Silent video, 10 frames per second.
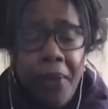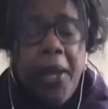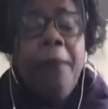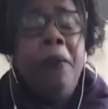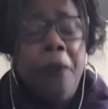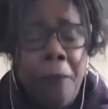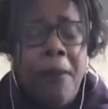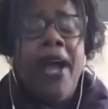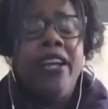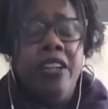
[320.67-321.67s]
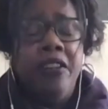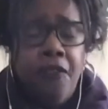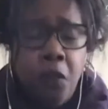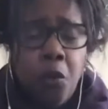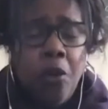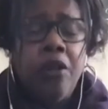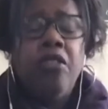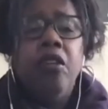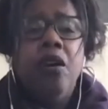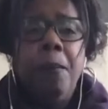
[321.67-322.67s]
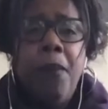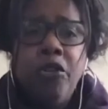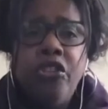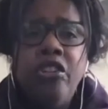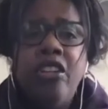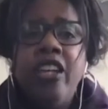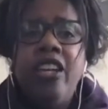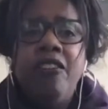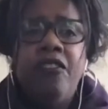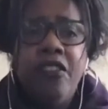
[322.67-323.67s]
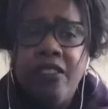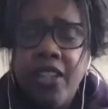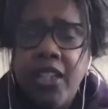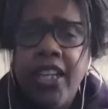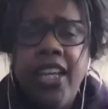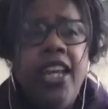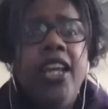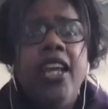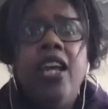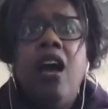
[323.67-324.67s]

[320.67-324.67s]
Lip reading: being pulled back and forth emotionally, physically.